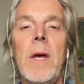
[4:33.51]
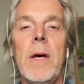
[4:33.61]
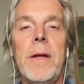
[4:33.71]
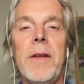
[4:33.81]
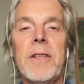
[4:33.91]

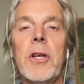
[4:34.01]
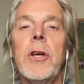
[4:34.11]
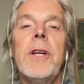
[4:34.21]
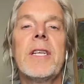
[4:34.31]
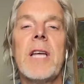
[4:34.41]
there is a
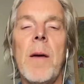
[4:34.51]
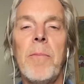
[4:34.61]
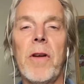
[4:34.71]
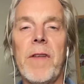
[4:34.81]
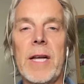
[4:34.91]
good
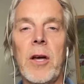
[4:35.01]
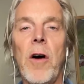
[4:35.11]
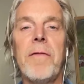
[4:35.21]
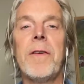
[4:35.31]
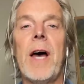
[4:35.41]
example of that,
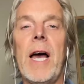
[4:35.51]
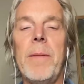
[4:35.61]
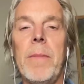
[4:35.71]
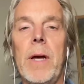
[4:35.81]
Hoffenheim.